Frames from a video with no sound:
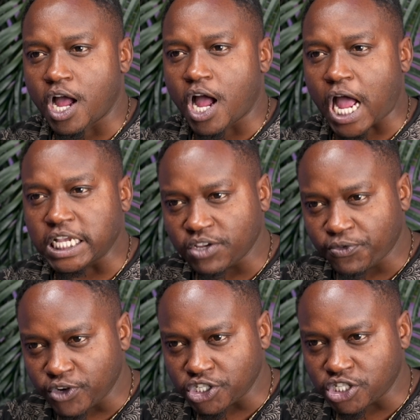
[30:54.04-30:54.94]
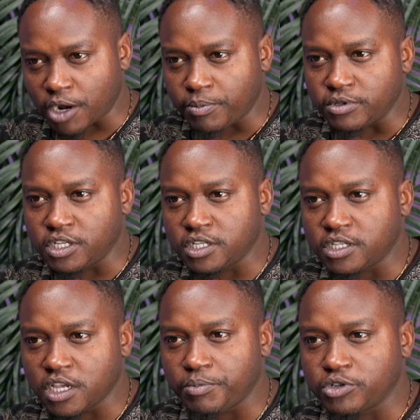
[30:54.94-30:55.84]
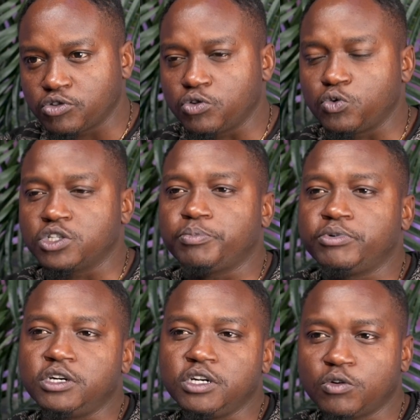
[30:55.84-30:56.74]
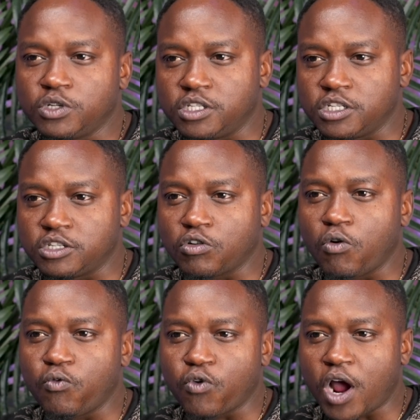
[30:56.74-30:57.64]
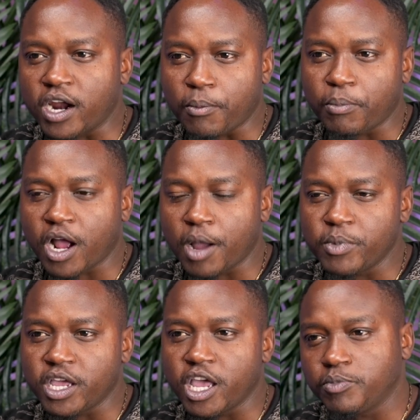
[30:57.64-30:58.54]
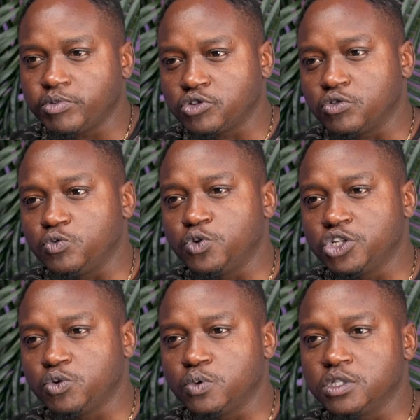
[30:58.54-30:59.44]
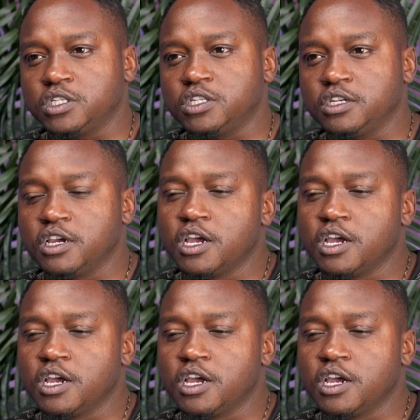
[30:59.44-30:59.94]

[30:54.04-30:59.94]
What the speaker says: as I finish up, this episode was a prerequisite of an upcoming episode, which we will see